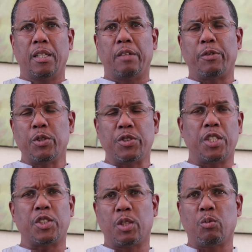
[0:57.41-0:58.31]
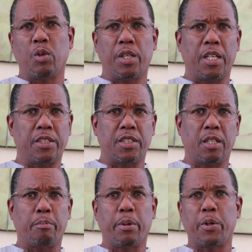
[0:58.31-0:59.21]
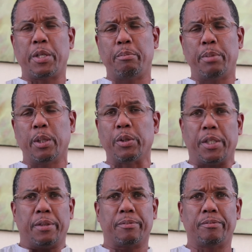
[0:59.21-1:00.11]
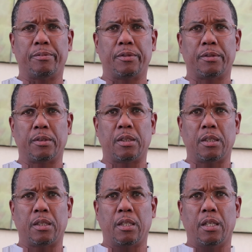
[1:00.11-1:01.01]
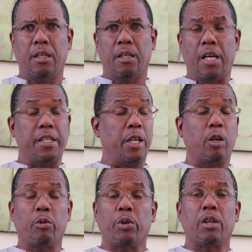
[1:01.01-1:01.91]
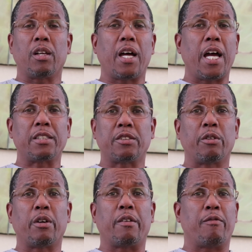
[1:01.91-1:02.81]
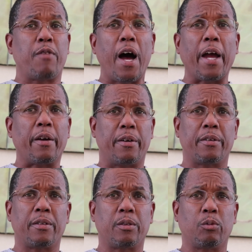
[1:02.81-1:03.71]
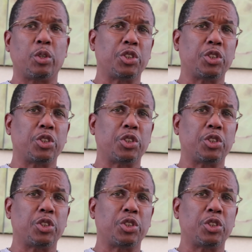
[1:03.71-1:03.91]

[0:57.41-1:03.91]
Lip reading: If you see someone that's in a burning building and they don't realize that they're on fire, what